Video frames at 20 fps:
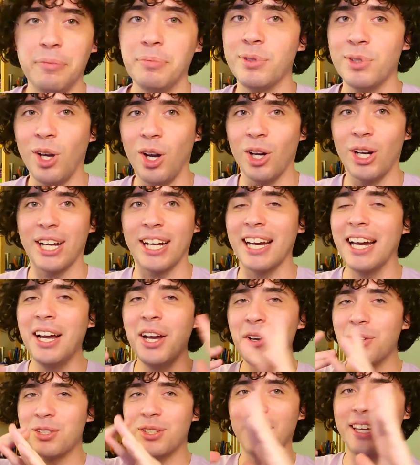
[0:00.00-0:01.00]
I'm sorry.
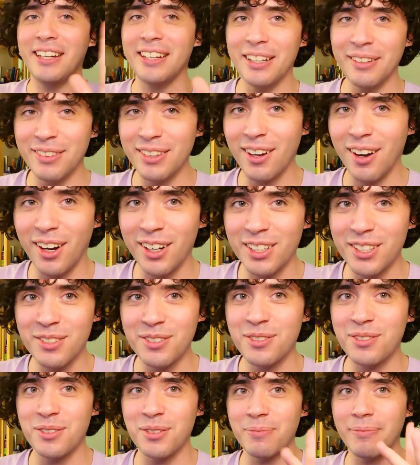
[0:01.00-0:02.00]
So any of the
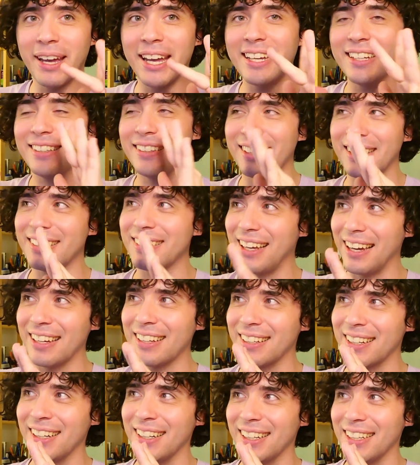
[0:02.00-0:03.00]
artists who made these
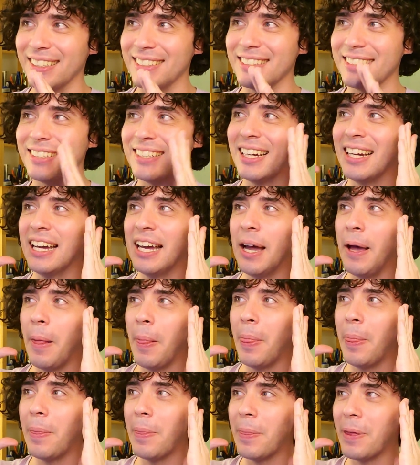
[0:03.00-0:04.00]
icons,
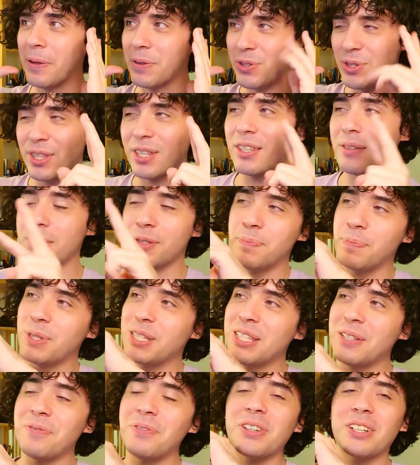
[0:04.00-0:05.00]

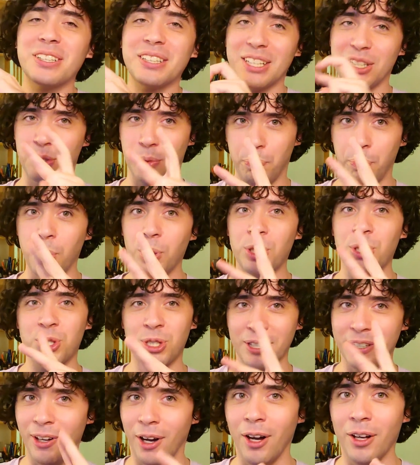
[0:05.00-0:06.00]
specifically the
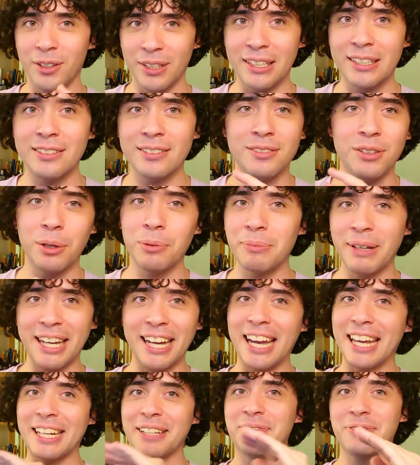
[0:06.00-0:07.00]
push and all in, don't
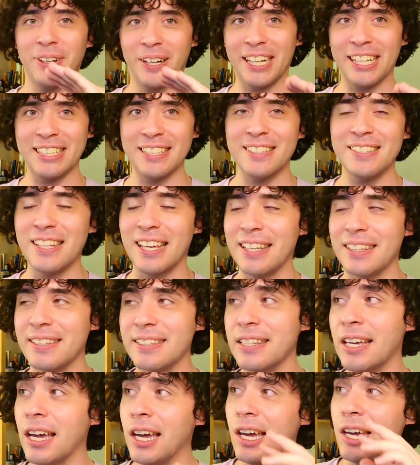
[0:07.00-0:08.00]
make any freaking
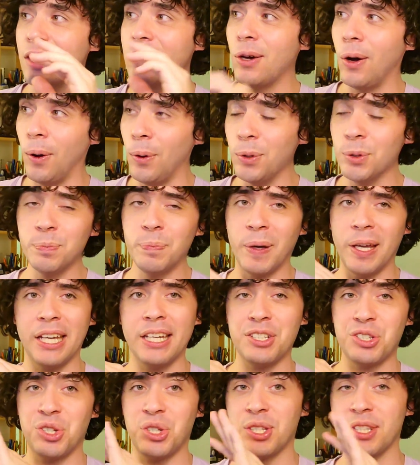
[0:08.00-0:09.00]
sense. The hold
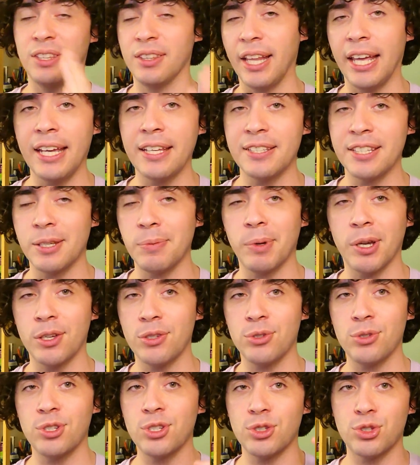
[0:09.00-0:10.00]
ping is just lazy
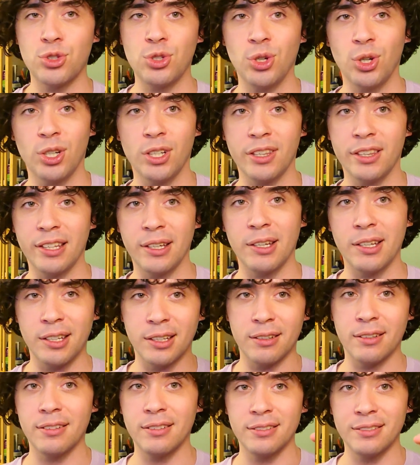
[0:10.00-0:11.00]
because you just took
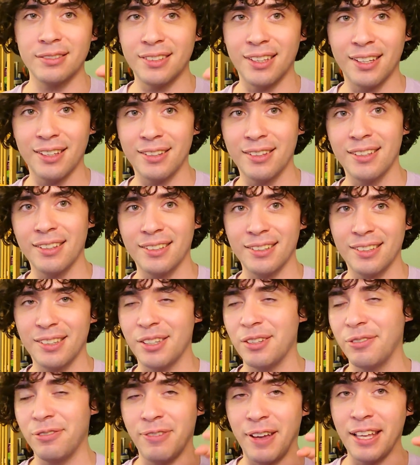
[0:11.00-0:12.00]
the
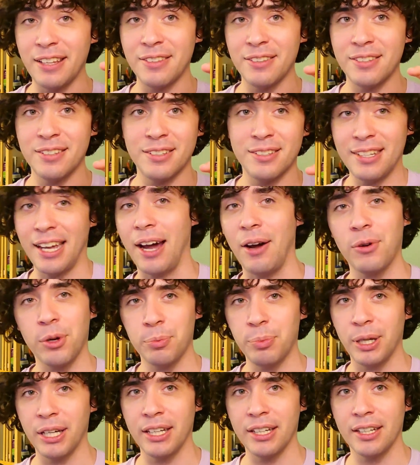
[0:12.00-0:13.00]
defend tower
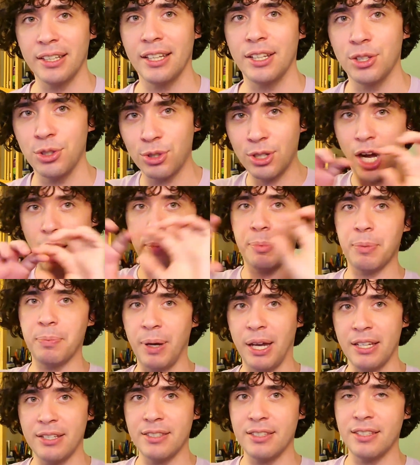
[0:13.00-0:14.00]
ping and then you copy
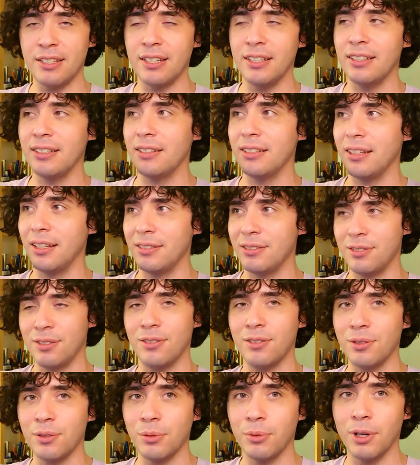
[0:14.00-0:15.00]
pasted it, and that's
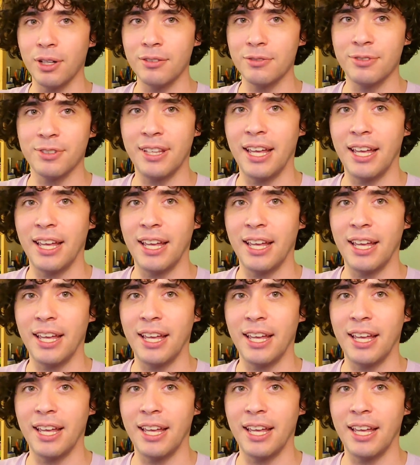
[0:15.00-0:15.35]
the new one